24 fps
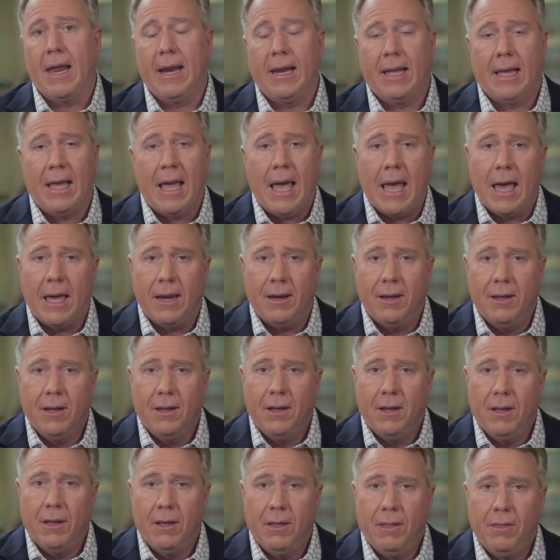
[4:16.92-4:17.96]
again,
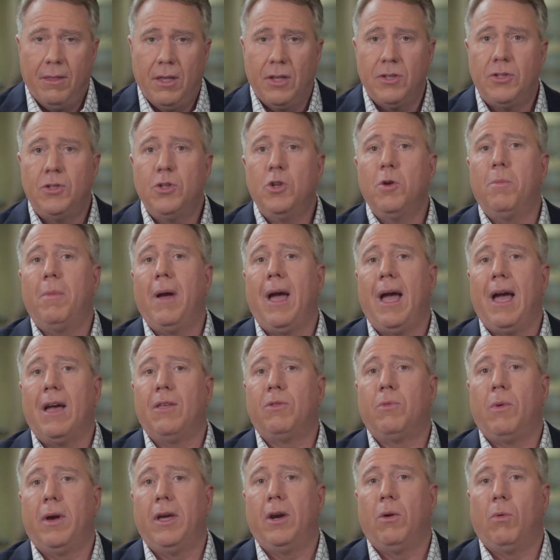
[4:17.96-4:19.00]
this new
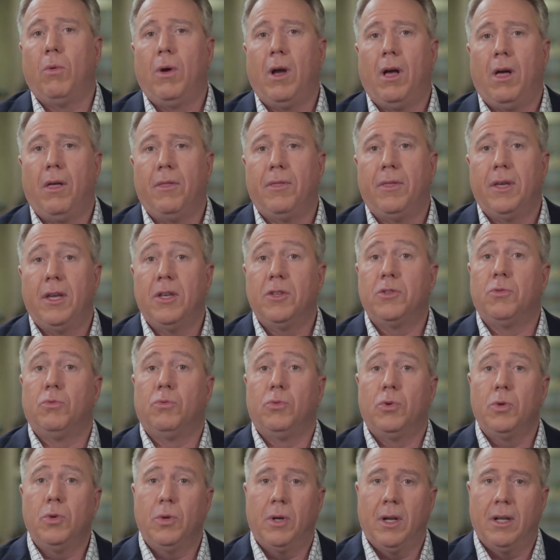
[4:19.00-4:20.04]
pathway to wealth is
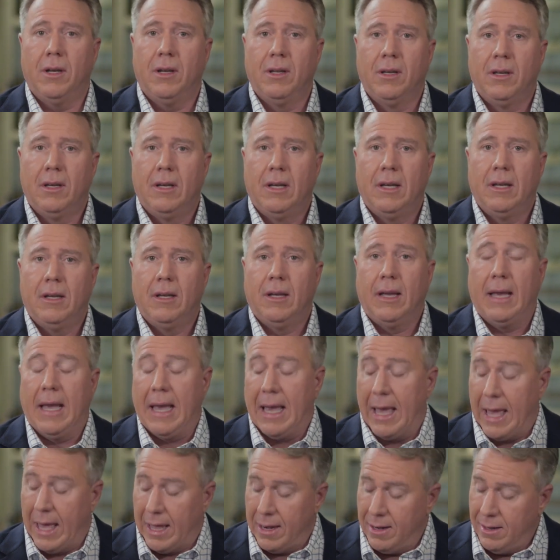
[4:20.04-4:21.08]
rooted
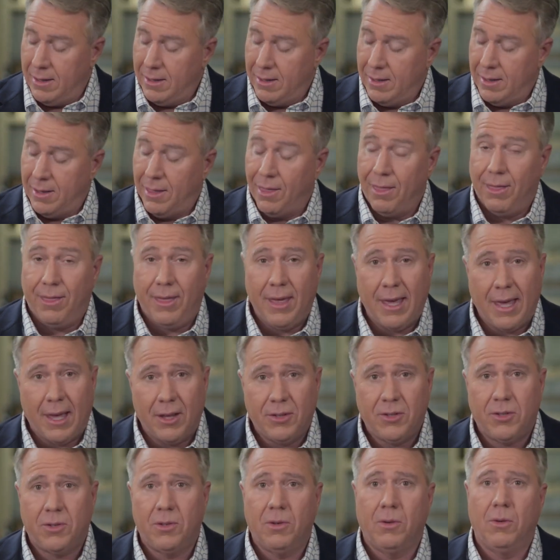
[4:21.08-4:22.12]
in
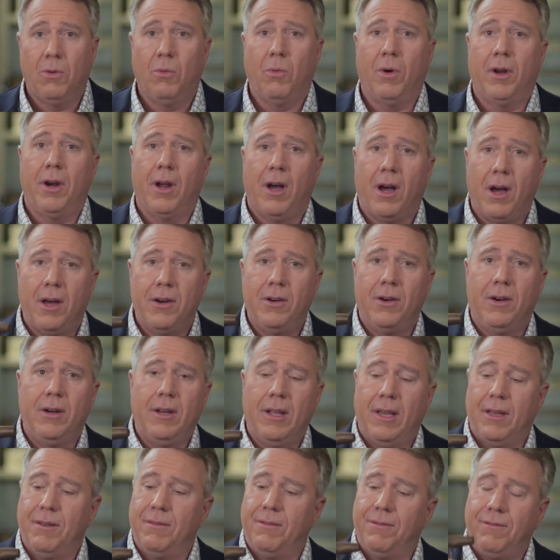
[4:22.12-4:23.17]
this
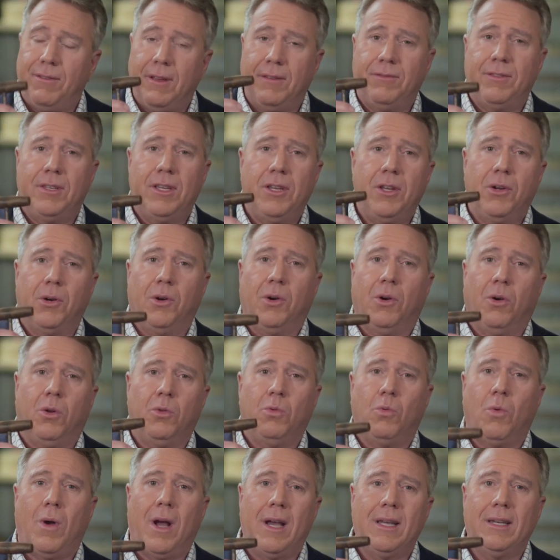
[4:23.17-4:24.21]
150-year-old
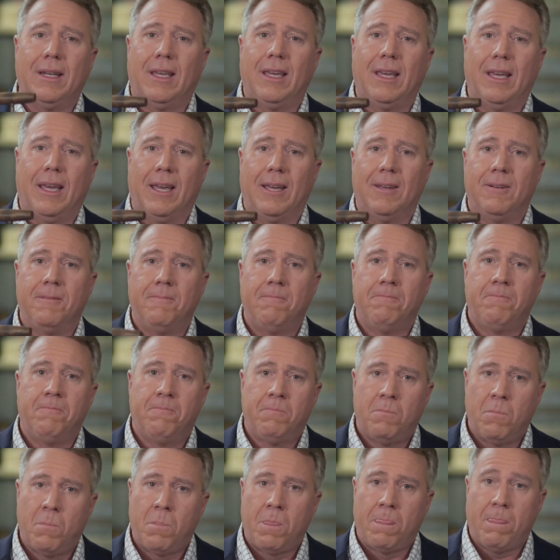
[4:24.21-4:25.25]
wine key.
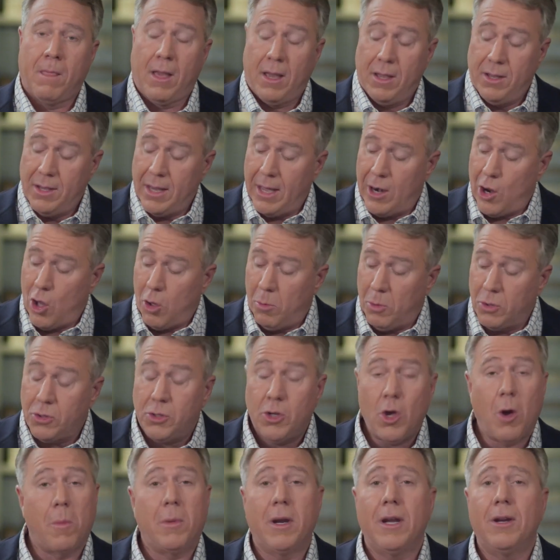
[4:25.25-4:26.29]
Yet almost
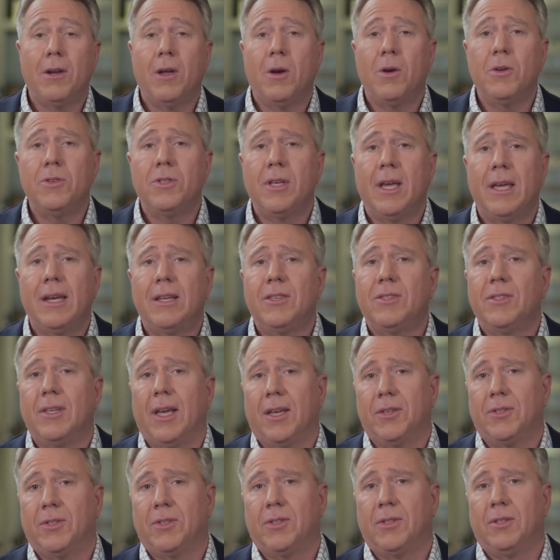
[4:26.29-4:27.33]
nobody knows it
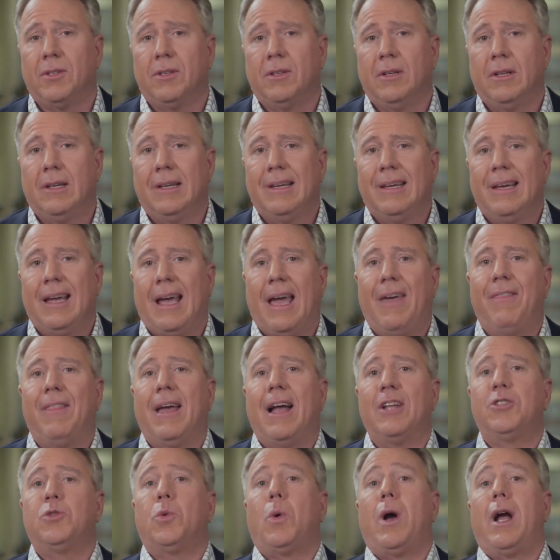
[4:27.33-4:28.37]
exists. And
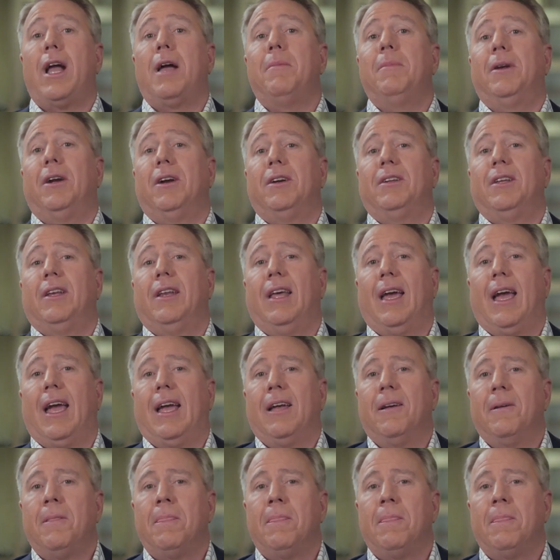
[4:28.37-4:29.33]
that's why I'm here today.